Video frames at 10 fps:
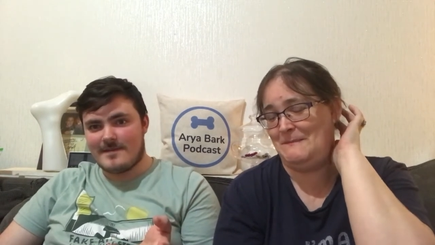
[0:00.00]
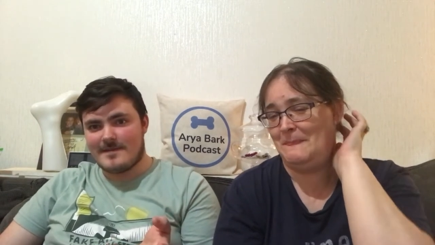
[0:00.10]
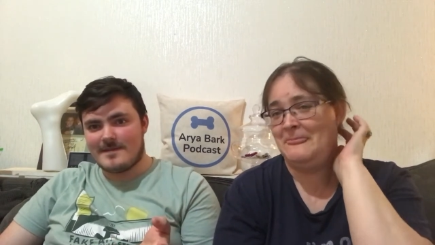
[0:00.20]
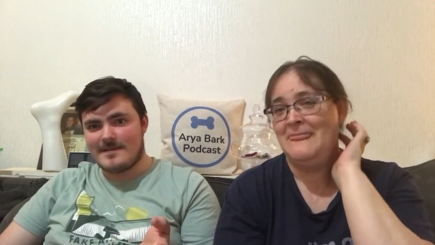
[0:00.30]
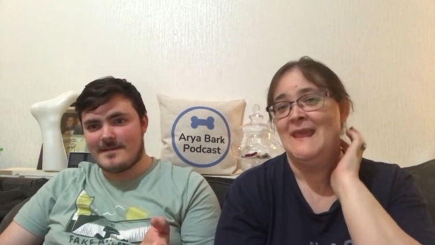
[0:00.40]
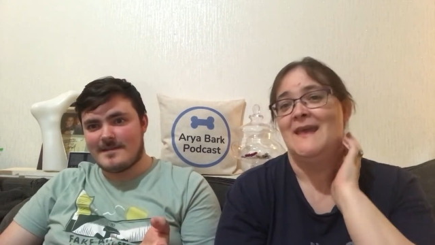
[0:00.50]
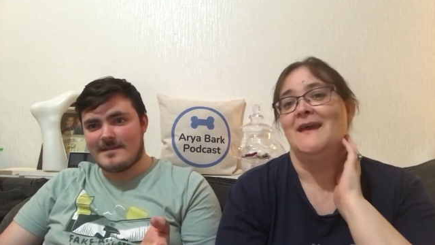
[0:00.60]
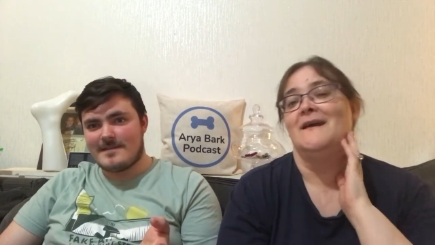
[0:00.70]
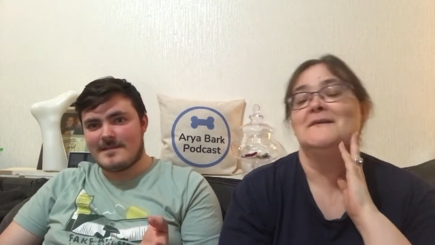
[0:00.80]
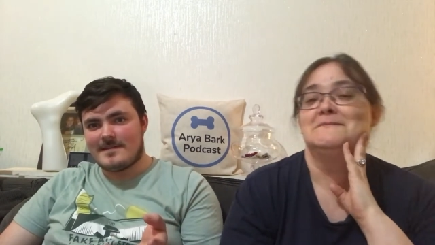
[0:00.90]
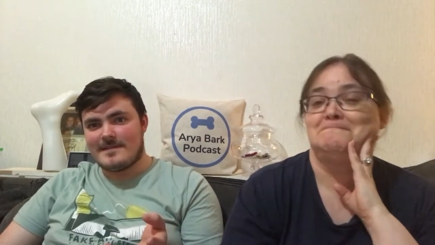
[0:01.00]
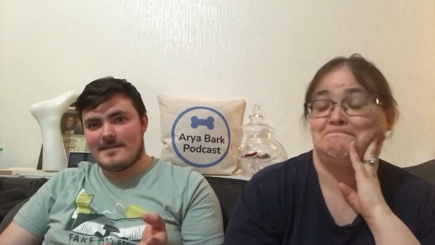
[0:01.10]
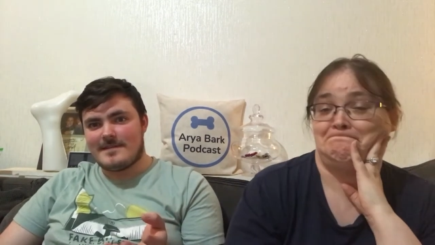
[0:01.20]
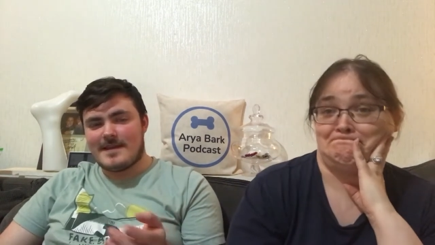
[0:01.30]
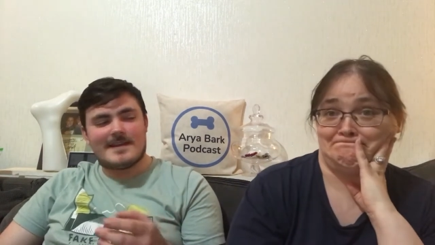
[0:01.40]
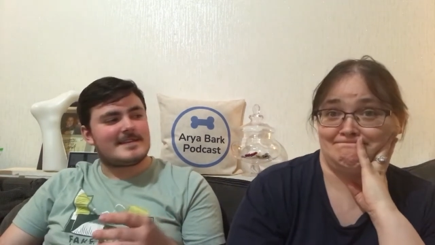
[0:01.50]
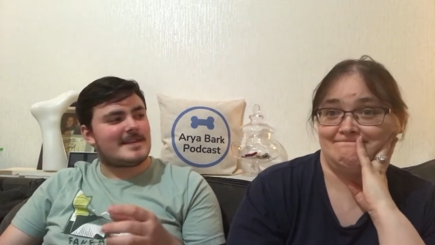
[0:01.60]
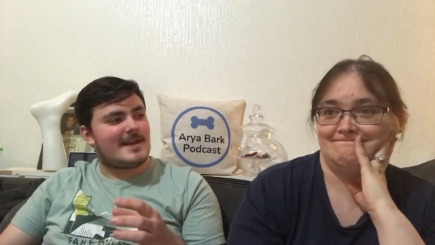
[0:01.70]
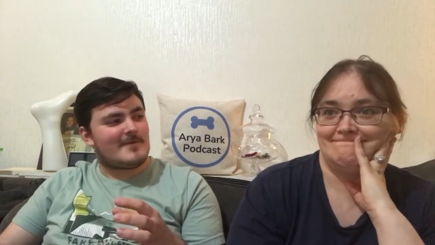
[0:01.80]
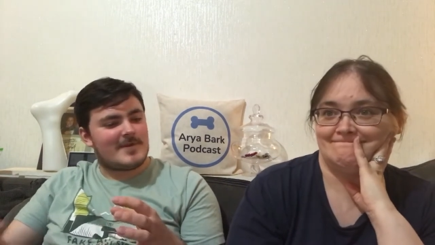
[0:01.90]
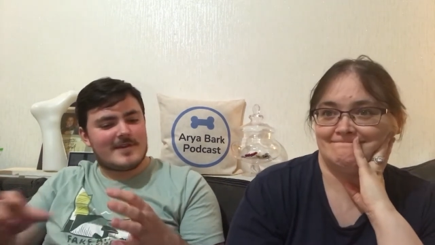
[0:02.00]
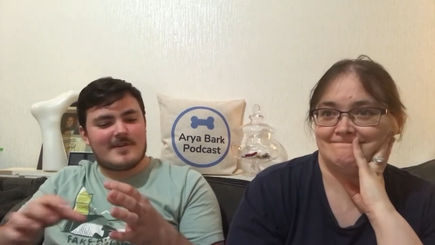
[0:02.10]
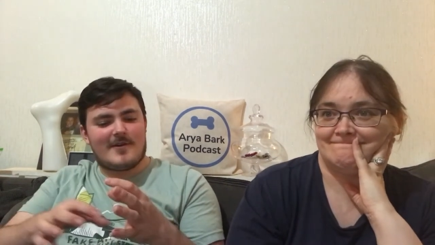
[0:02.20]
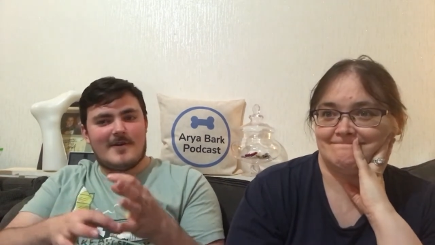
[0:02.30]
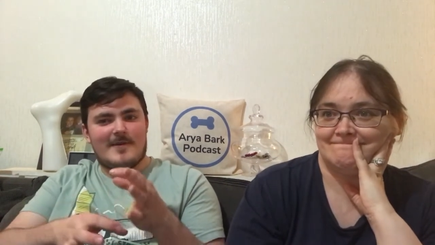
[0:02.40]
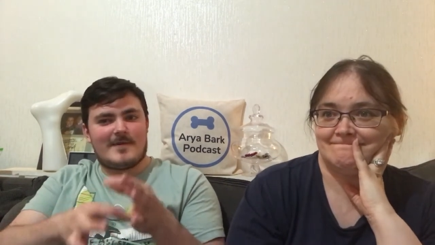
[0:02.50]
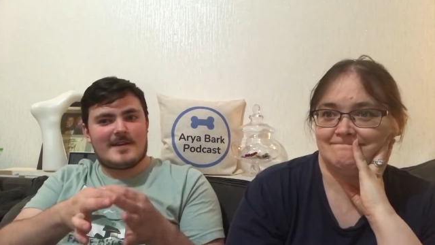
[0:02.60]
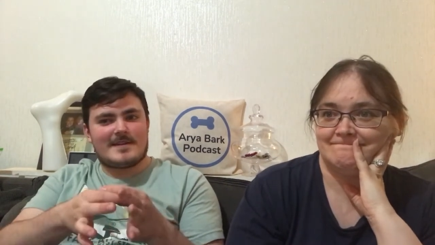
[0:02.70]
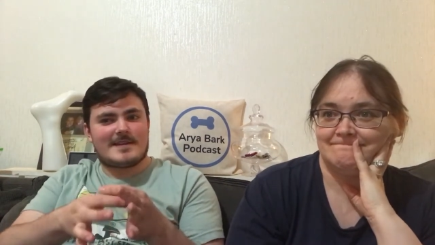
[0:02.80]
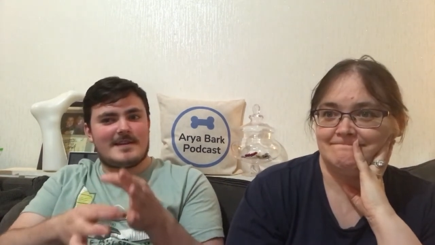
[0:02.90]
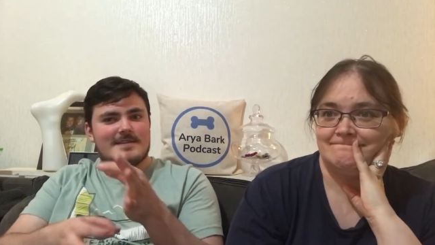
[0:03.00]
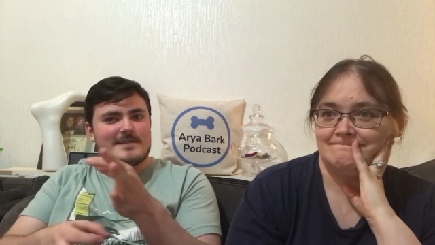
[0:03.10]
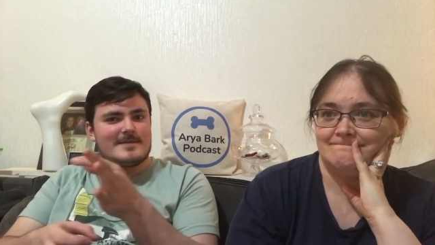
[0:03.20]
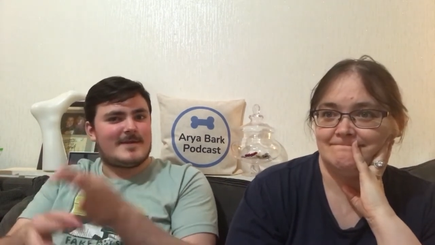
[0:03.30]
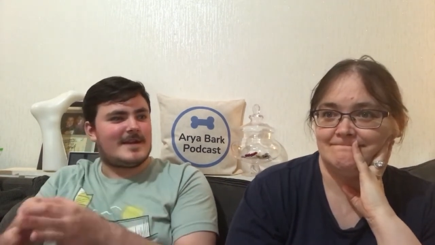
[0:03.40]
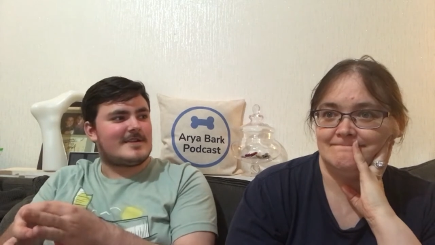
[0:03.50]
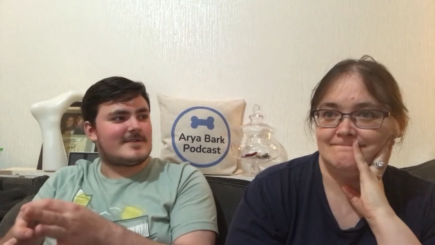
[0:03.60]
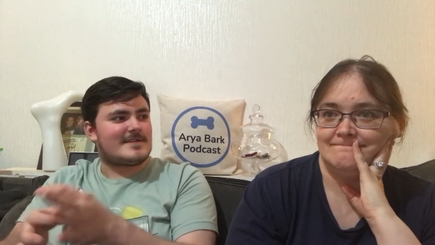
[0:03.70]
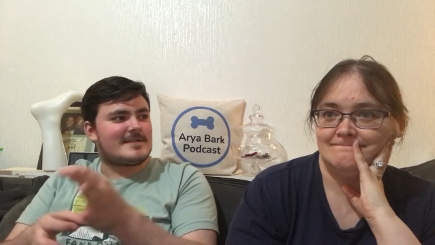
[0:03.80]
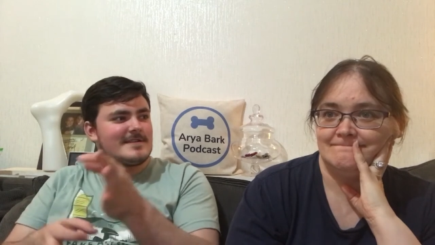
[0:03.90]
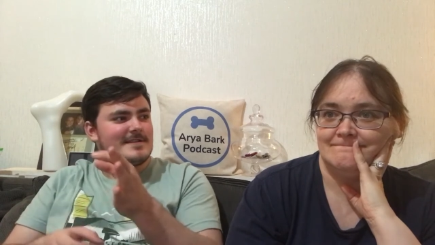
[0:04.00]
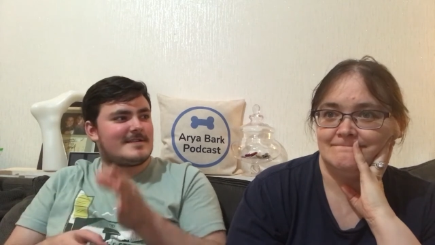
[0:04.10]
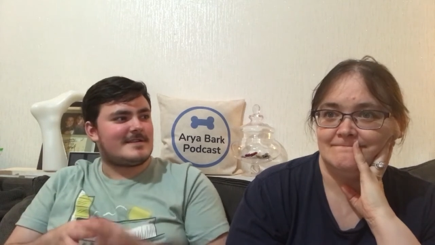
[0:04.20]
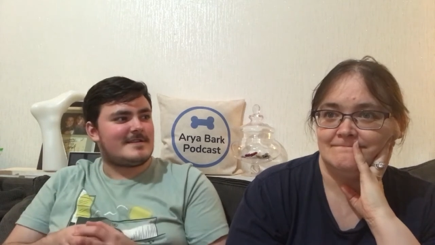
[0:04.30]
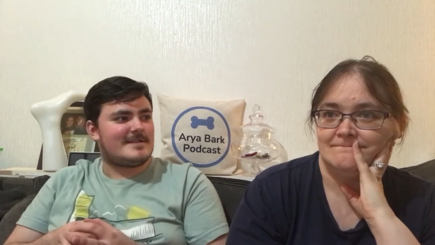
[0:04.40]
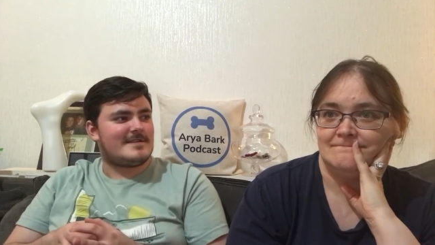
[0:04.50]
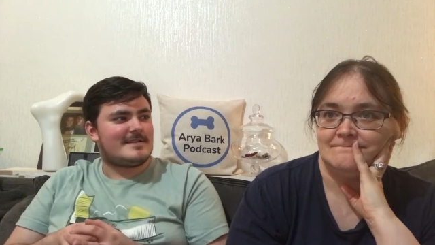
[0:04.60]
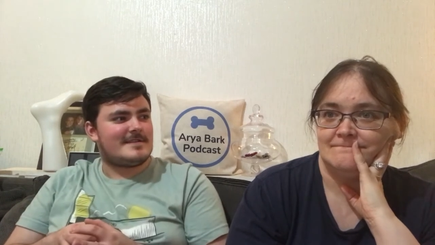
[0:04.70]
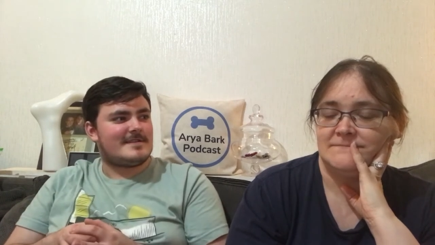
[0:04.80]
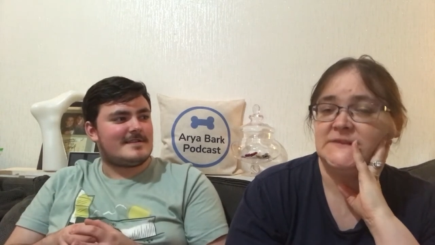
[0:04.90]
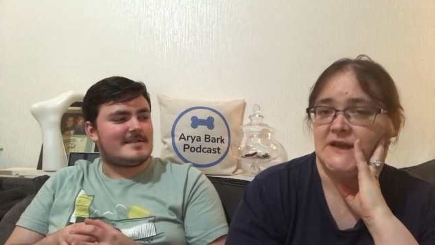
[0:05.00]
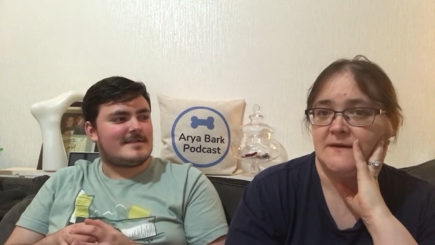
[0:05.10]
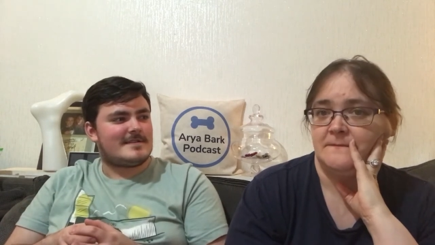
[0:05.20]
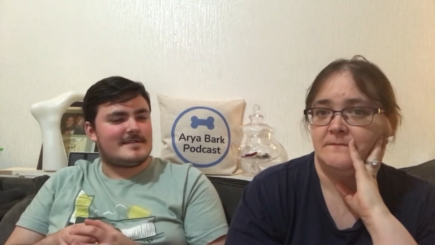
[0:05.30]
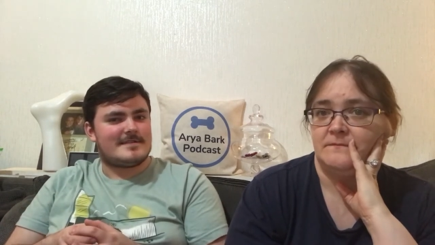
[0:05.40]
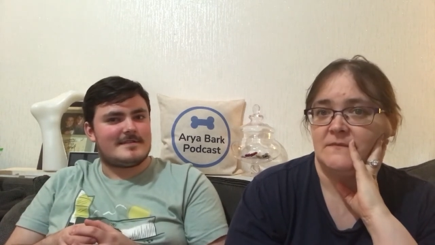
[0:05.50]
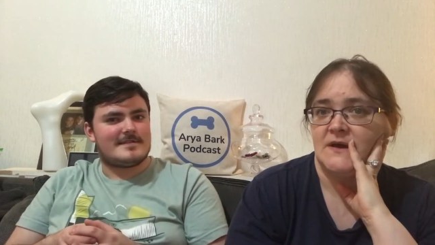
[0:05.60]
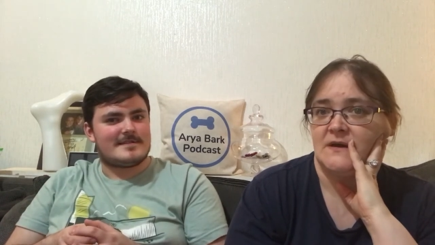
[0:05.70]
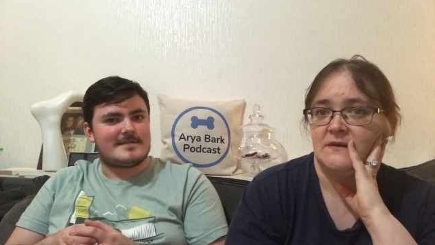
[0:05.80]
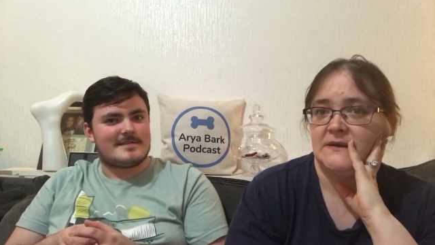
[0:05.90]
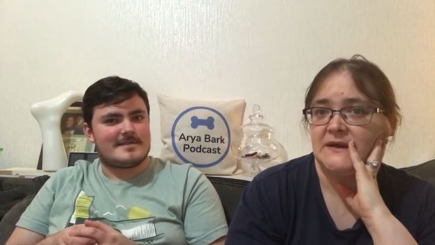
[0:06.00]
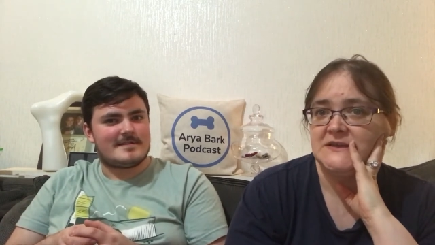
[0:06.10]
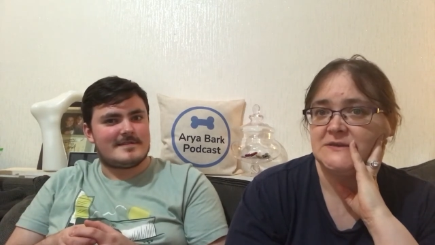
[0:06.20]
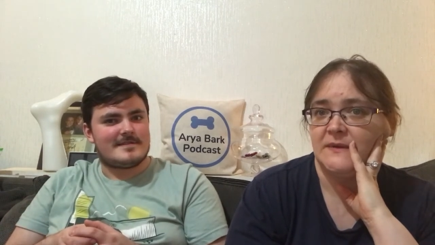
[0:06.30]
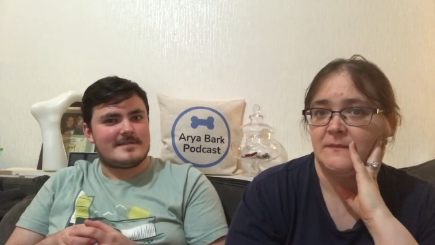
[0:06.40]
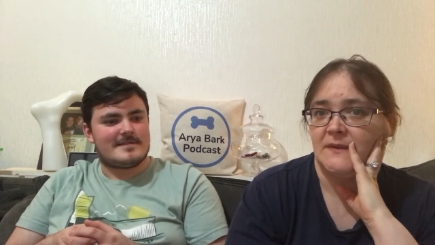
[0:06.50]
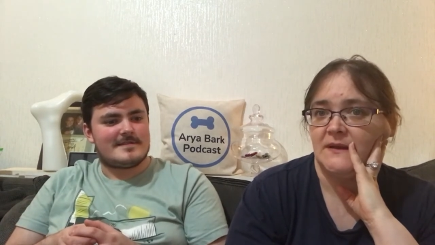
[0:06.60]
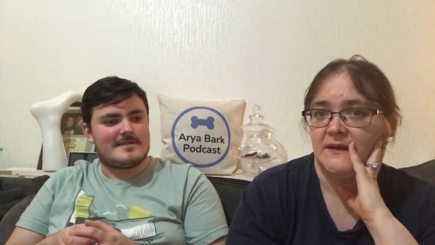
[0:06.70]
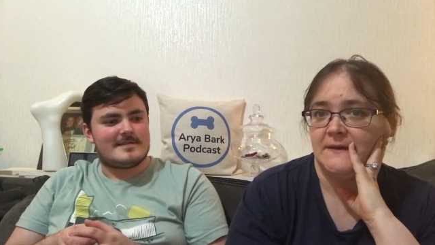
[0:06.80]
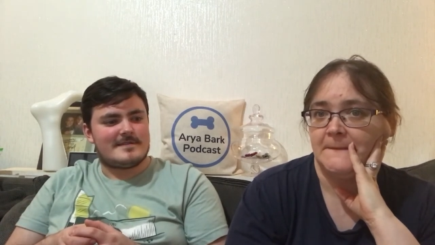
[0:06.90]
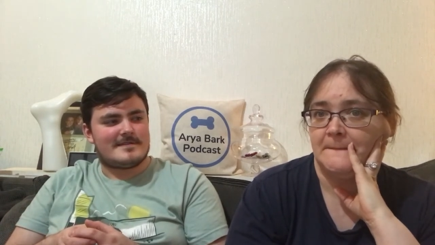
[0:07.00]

Speaker 1: enough.
Speaker 2: Isn't that what you call it when it's like squares?
Speaker 1: Yeah, uh, granny square blanket.